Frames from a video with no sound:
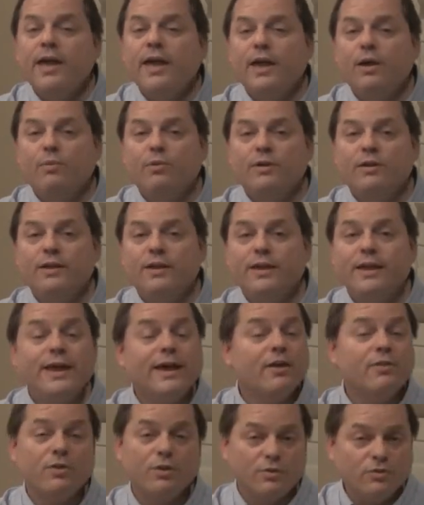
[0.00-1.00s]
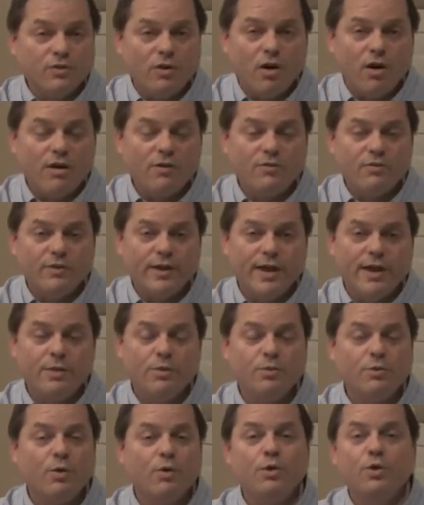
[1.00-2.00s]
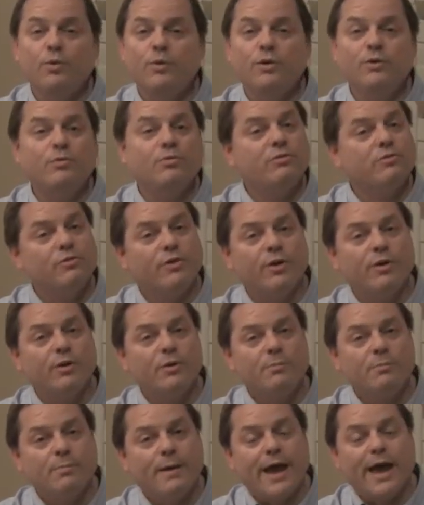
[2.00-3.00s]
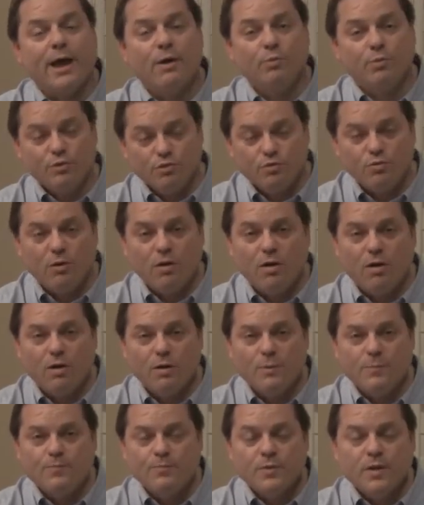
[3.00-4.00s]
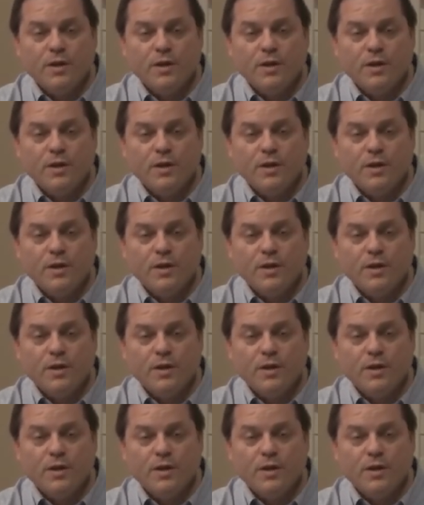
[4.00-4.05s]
It would kick those off and throw you into a very bad withdrawal.